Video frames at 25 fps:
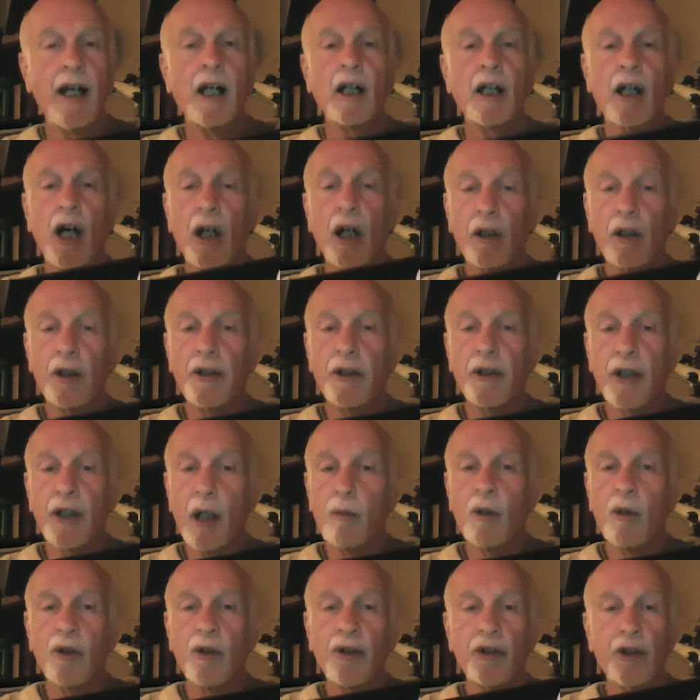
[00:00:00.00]
colored
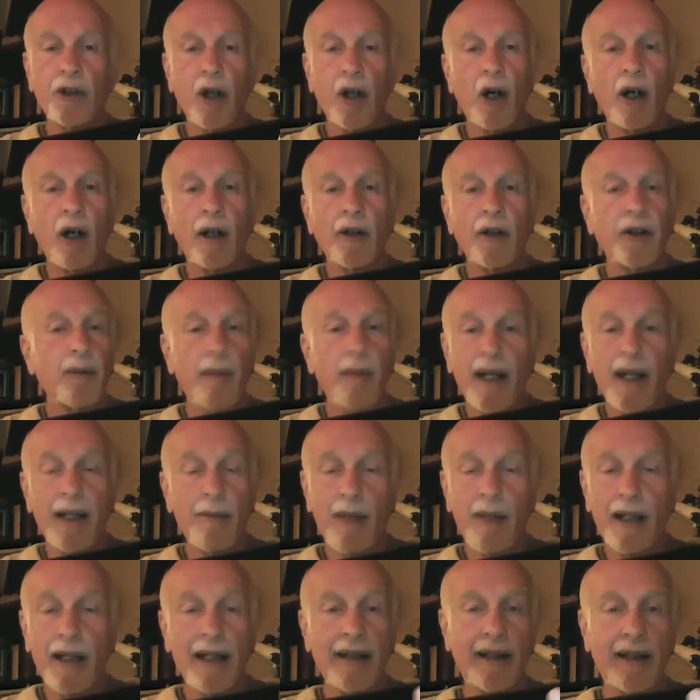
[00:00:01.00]
double stars, many,
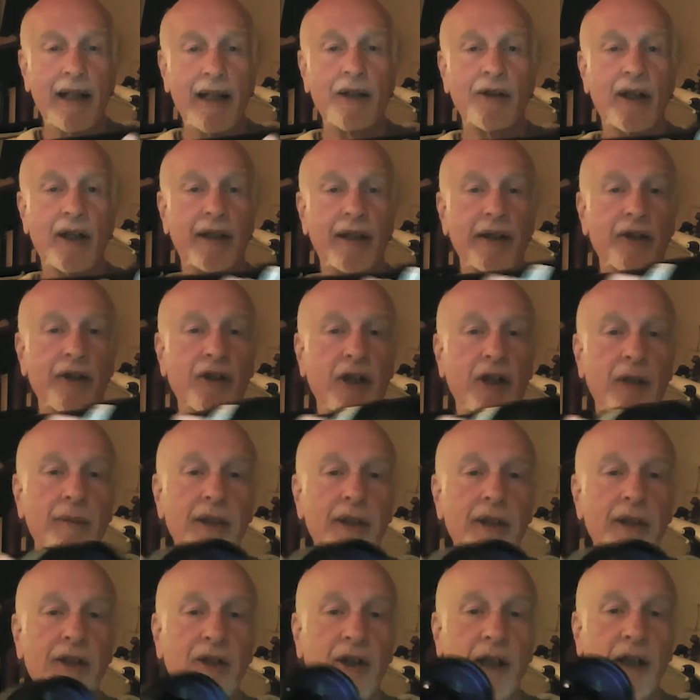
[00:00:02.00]
many things like this can
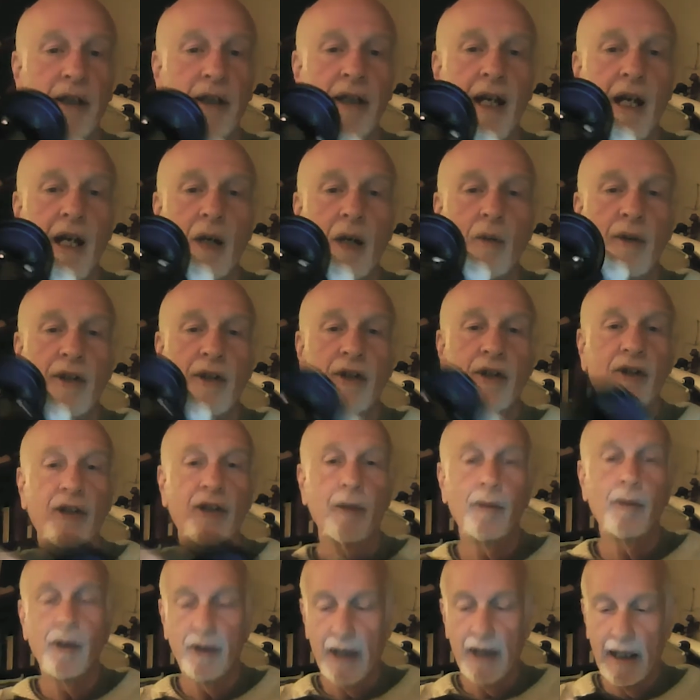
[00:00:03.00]
be seen with a
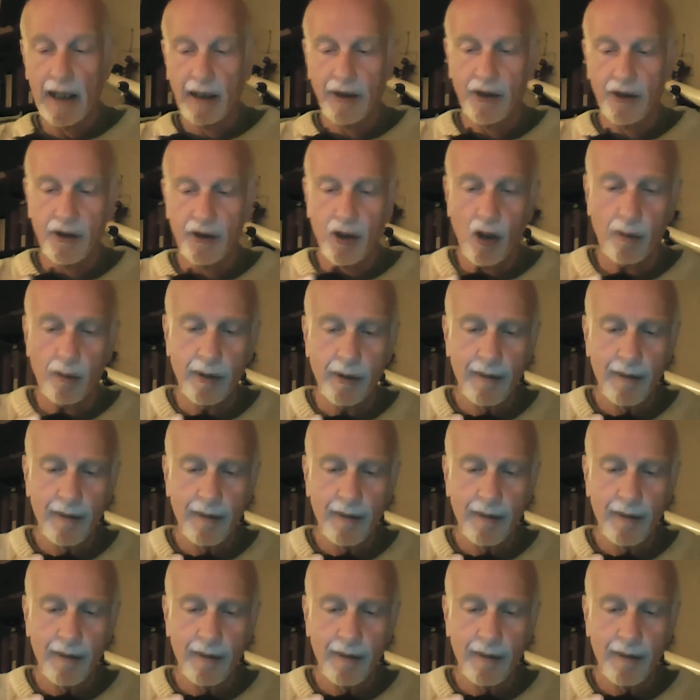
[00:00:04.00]
simple telescope.